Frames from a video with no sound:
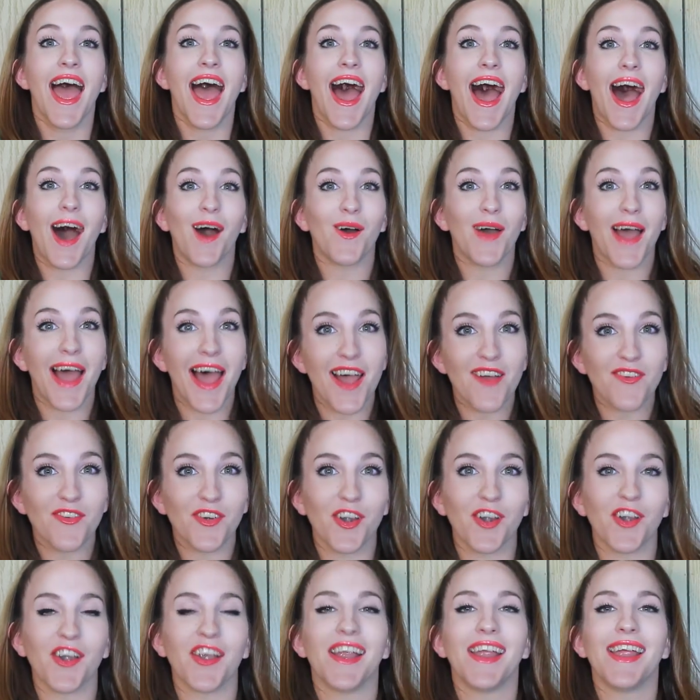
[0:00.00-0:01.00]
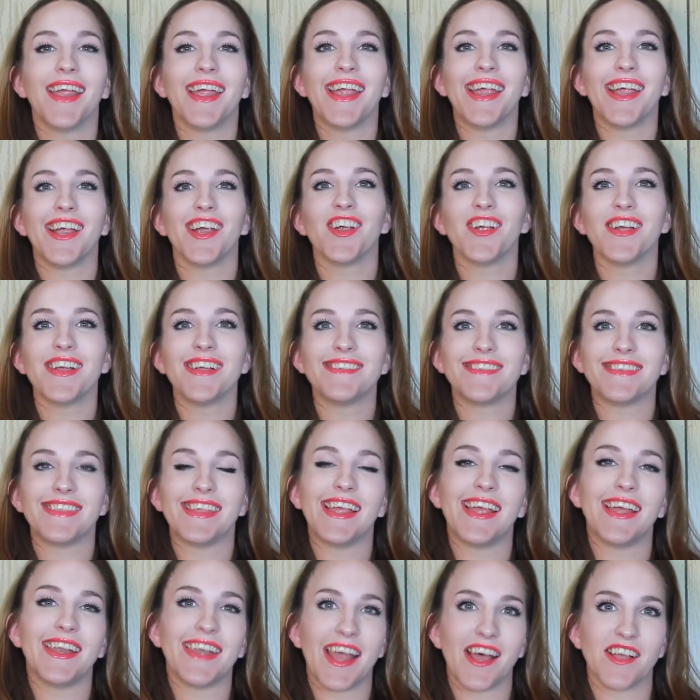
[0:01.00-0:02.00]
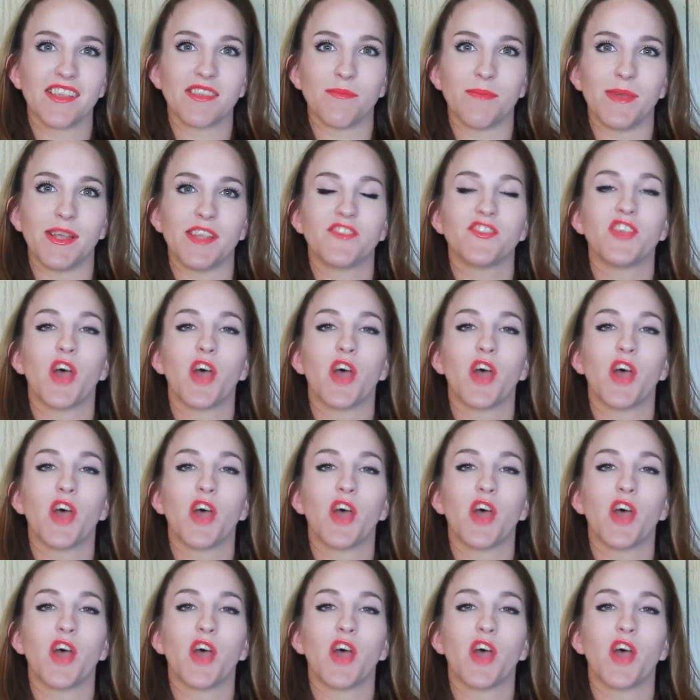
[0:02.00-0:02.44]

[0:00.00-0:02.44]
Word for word: However, here is the announcement.